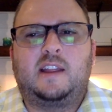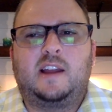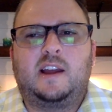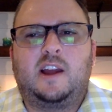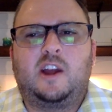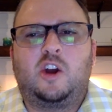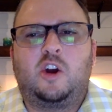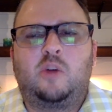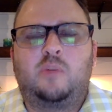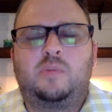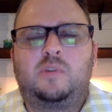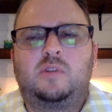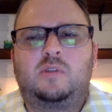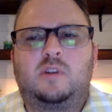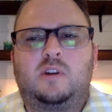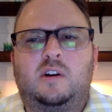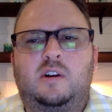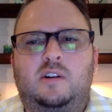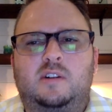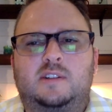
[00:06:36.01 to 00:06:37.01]
I hope you
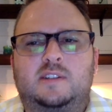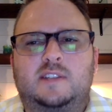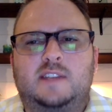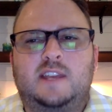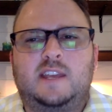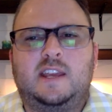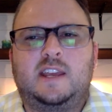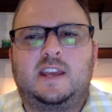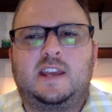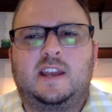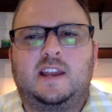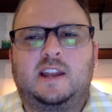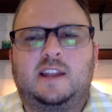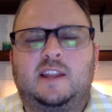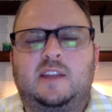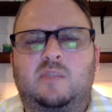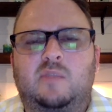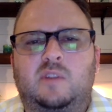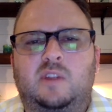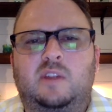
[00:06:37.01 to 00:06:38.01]
all see, and I
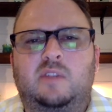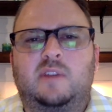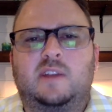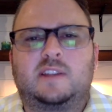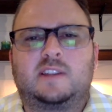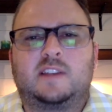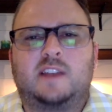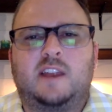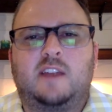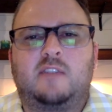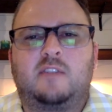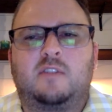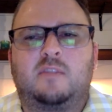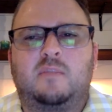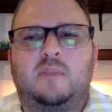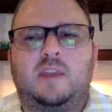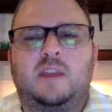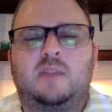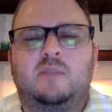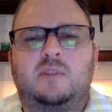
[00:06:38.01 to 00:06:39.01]
think really resonated with
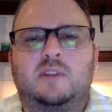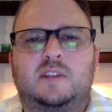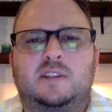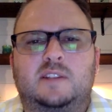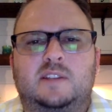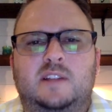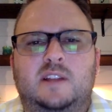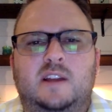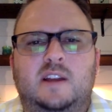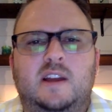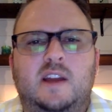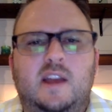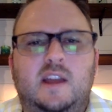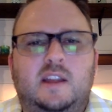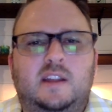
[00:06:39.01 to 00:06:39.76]
me, was the